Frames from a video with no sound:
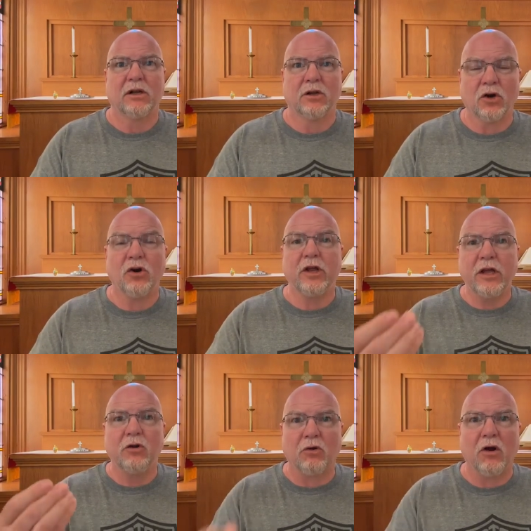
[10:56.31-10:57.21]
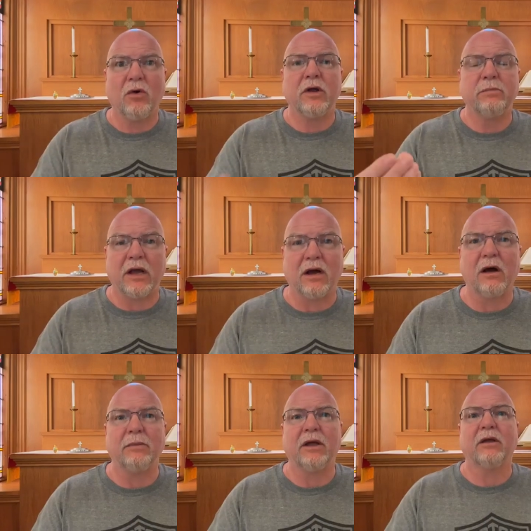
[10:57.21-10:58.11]
learning, growing,
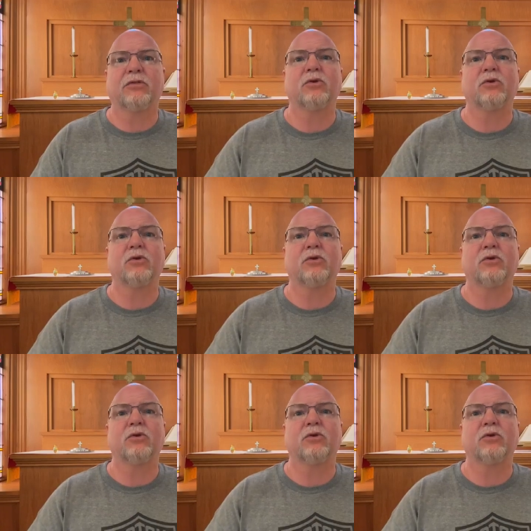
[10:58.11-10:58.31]
becoming